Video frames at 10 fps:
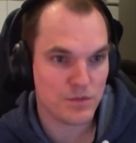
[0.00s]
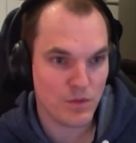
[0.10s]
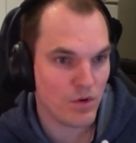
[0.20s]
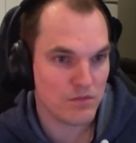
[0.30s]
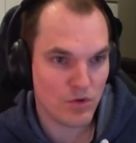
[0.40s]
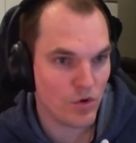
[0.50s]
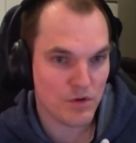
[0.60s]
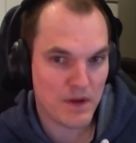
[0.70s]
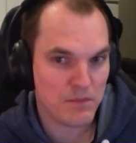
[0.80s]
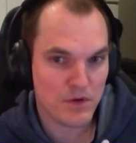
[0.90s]
We want org
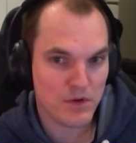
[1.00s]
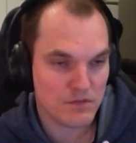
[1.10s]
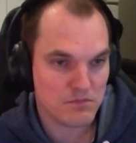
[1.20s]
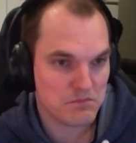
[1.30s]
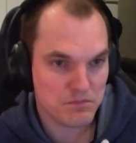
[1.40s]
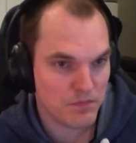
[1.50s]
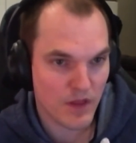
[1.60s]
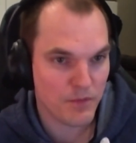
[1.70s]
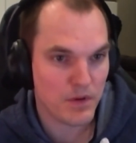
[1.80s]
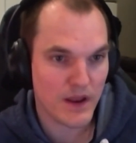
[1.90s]
members and
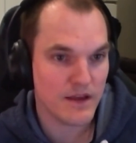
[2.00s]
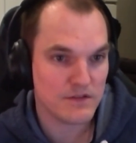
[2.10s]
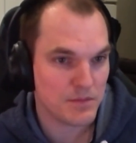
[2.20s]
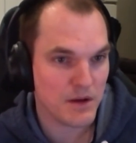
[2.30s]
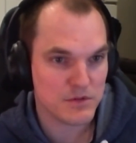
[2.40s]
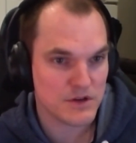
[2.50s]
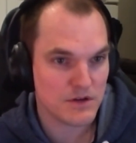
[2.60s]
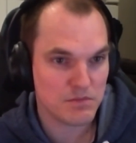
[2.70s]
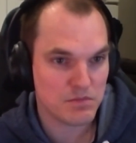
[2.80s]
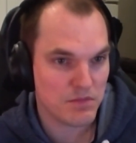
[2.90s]
other players to be able
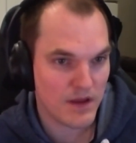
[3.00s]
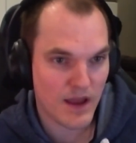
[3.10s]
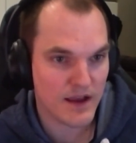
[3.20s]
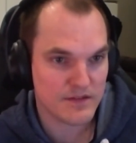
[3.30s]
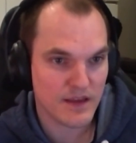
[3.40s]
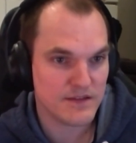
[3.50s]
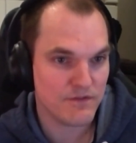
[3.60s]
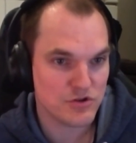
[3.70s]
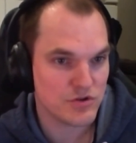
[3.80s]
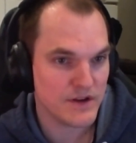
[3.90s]
to access
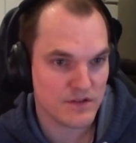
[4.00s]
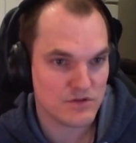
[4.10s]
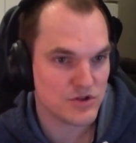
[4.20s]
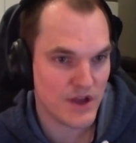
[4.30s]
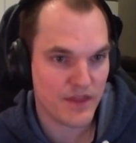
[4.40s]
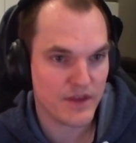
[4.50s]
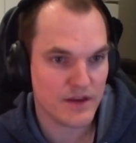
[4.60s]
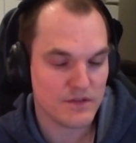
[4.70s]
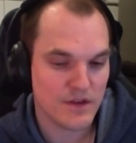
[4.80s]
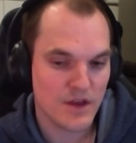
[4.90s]
inventories and share things.